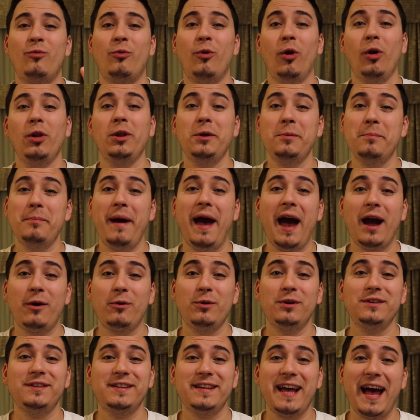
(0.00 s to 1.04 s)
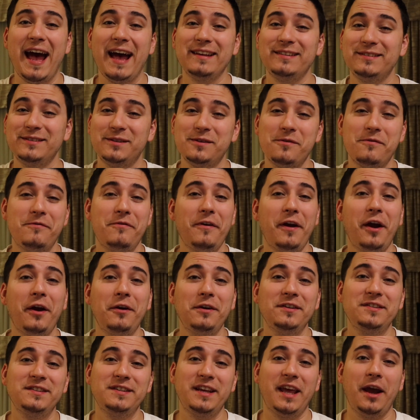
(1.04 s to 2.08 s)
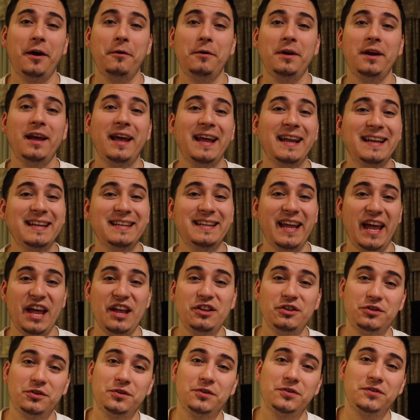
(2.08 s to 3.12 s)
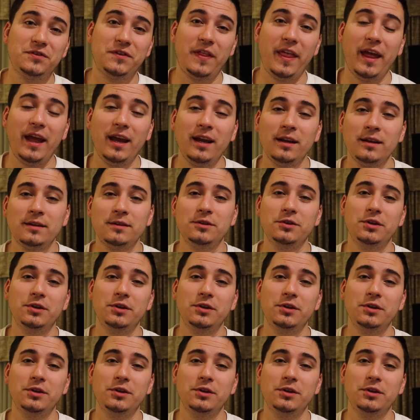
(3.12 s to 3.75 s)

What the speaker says: Rolling backwards, guys, is a very scary and dangerous thing.